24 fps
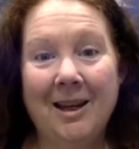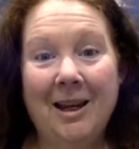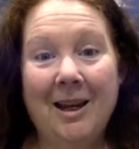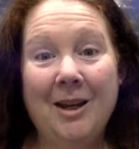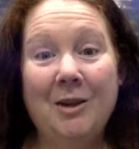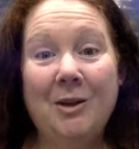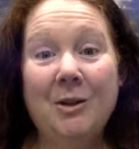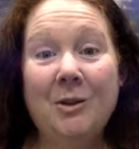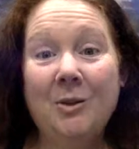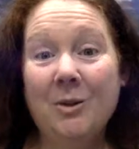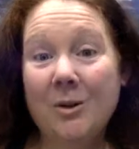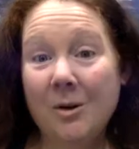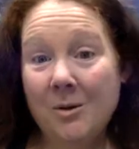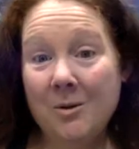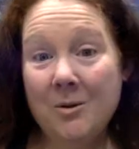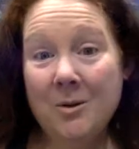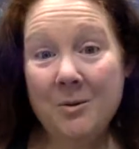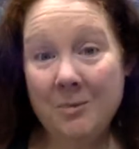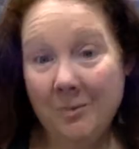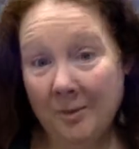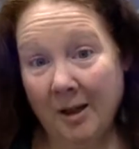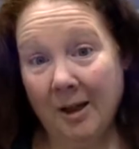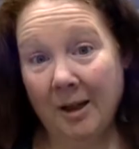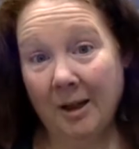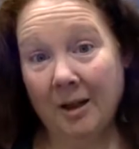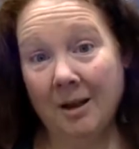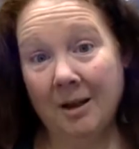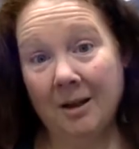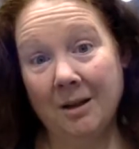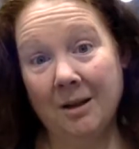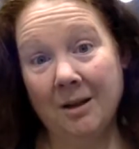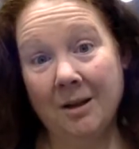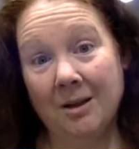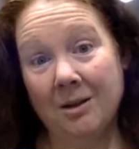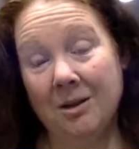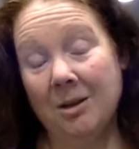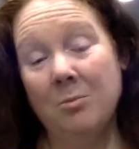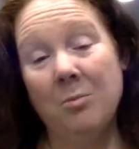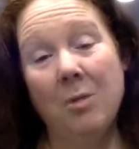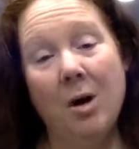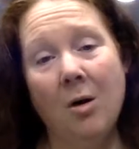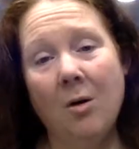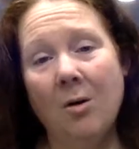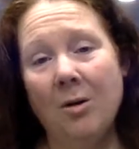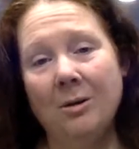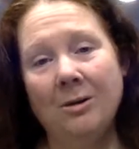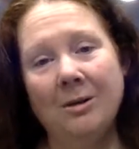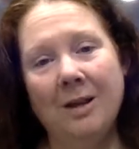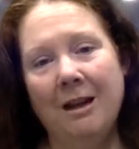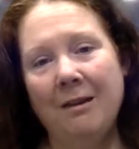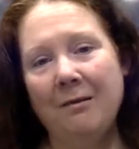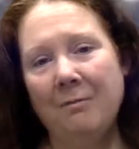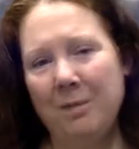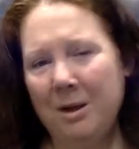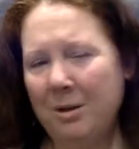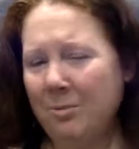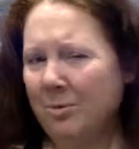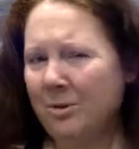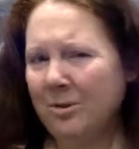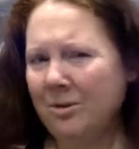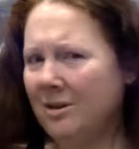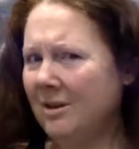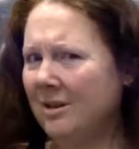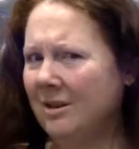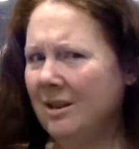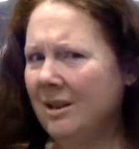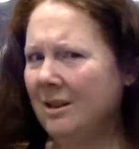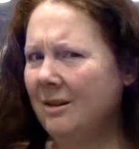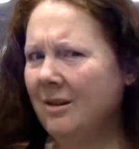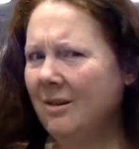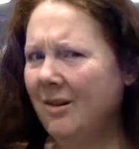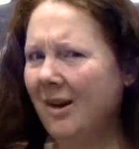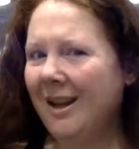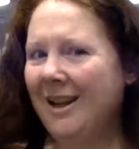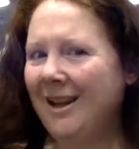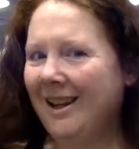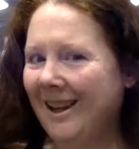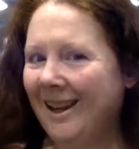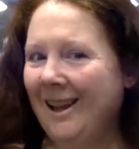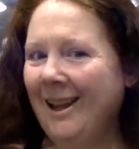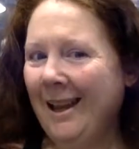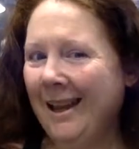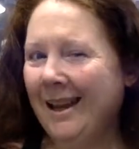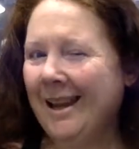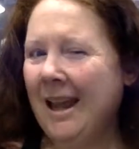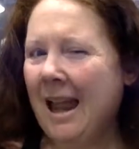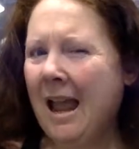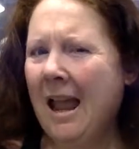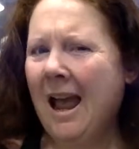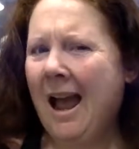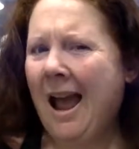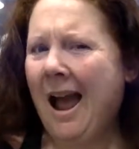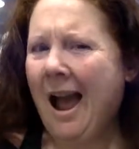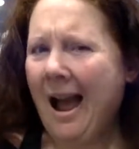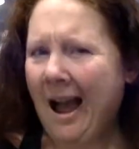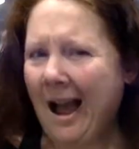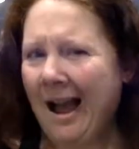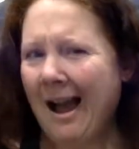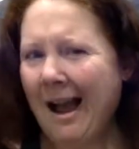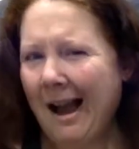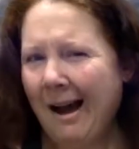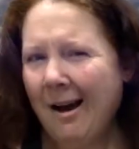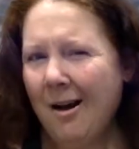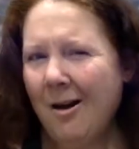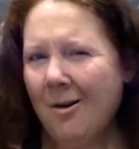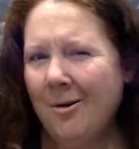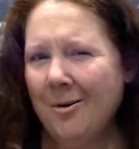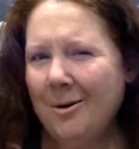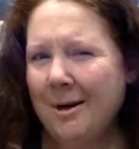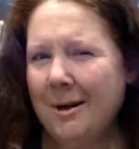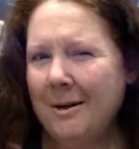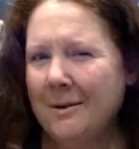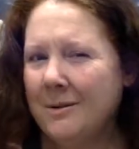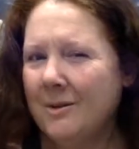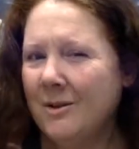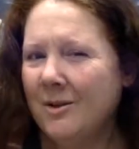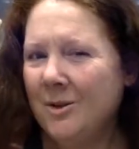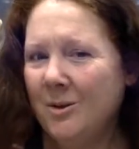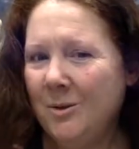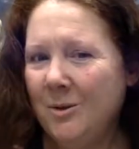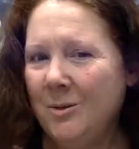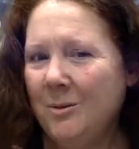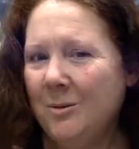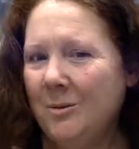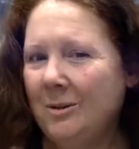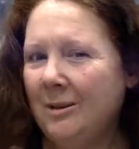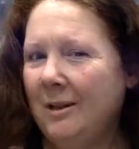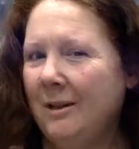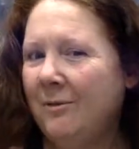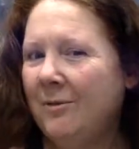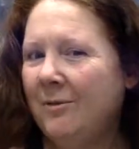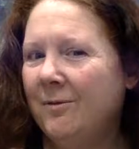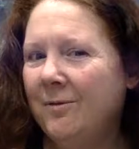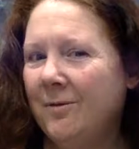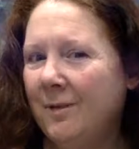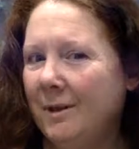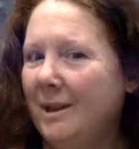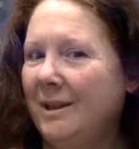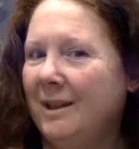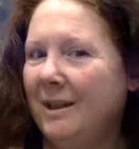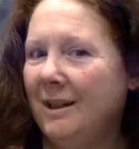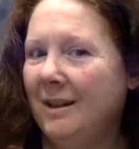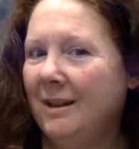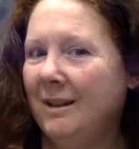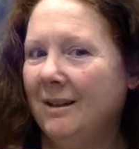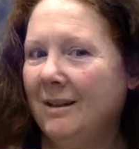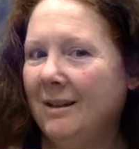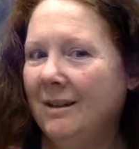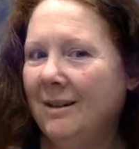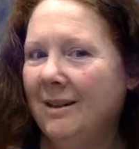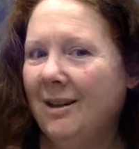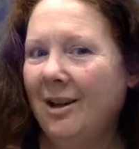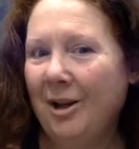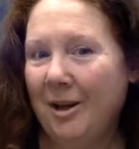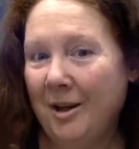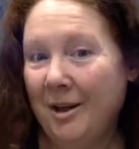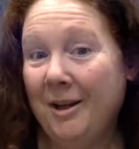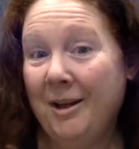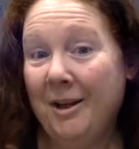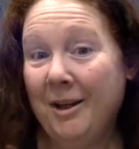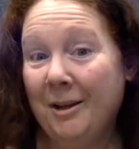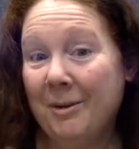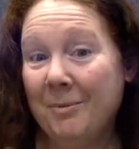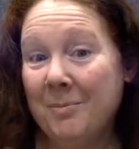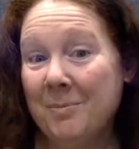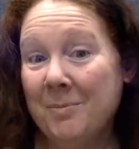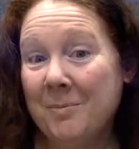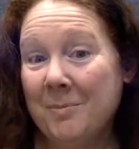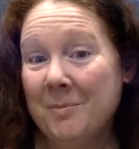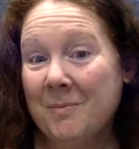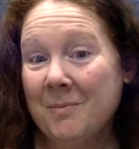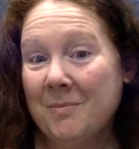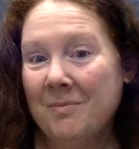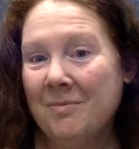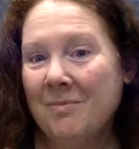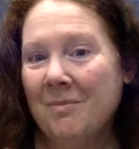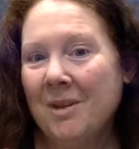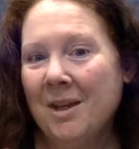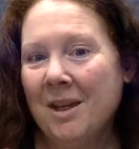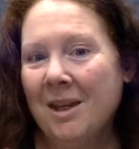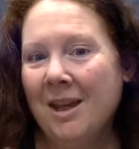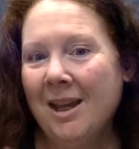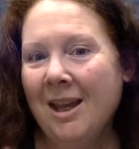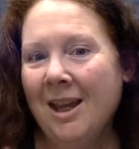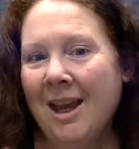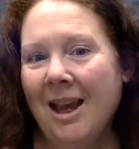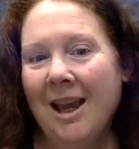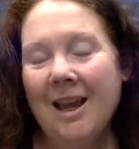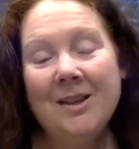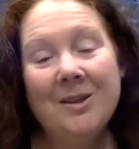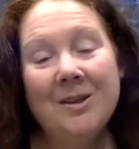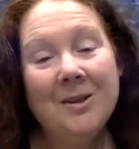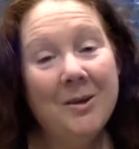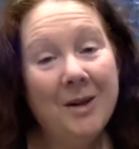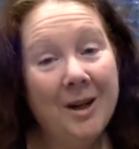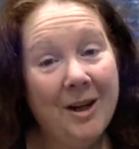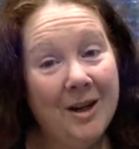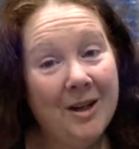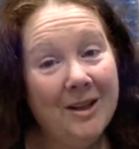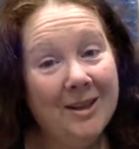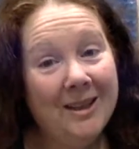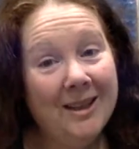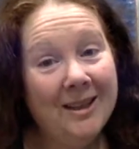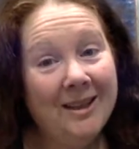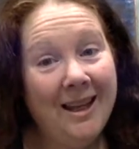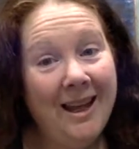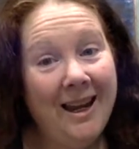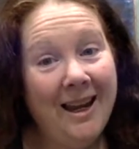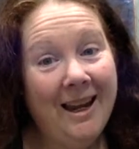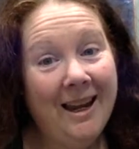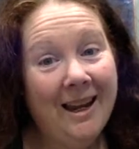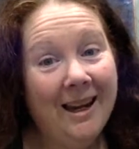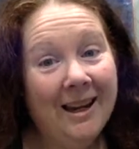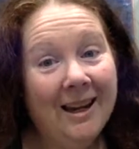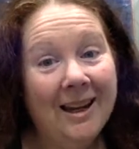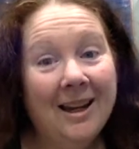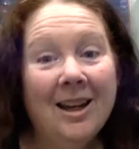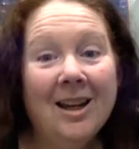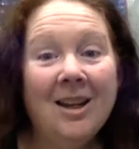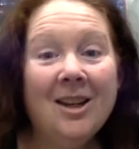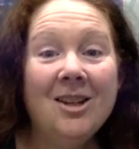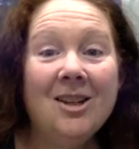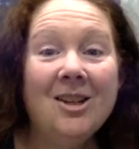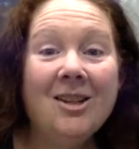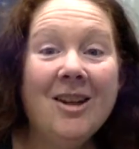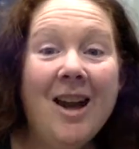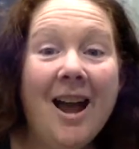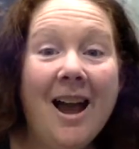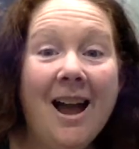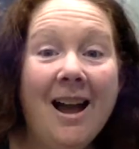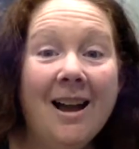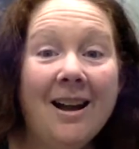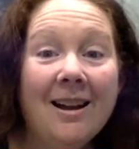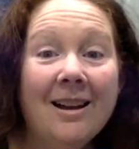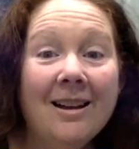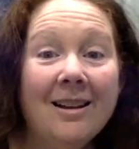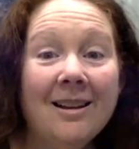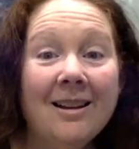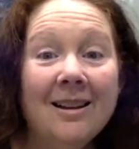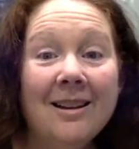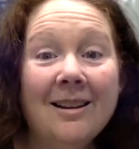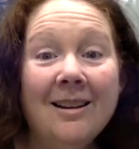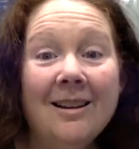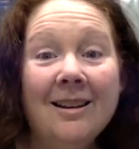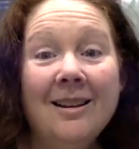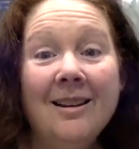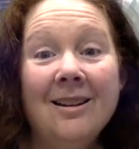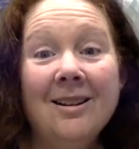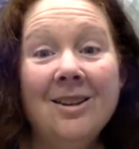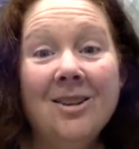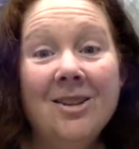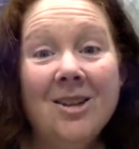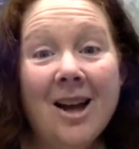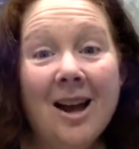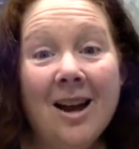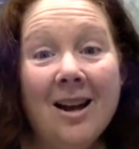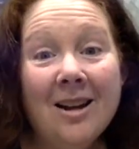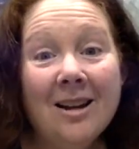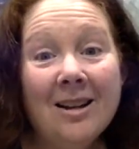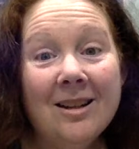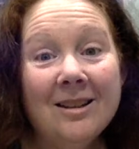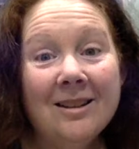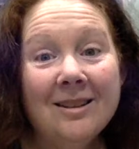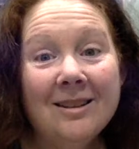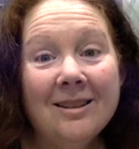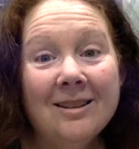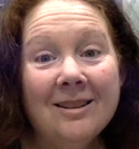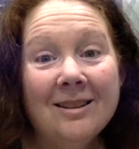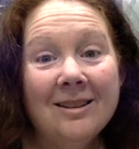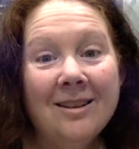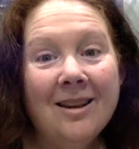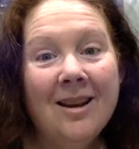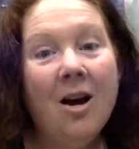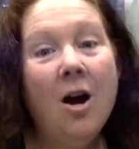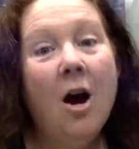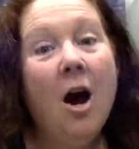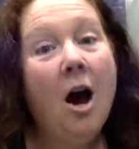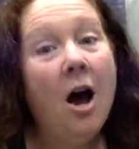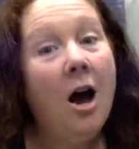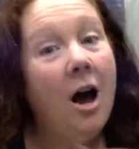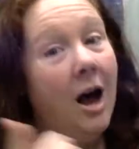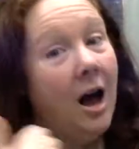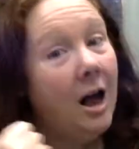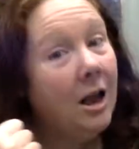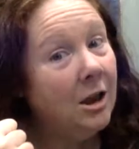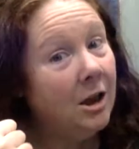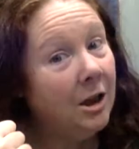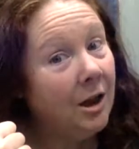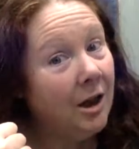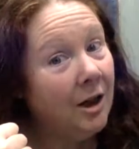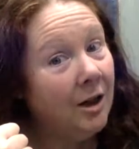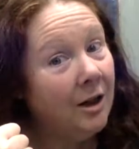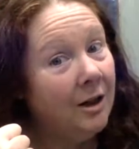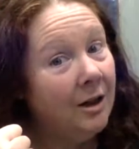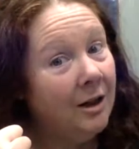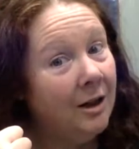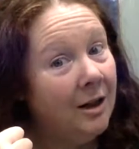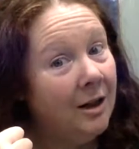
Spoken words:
is so unique that my whole life people just didn't quite get how astutely funny I am. And so here's the thing, Shaq, Chuck, Holler.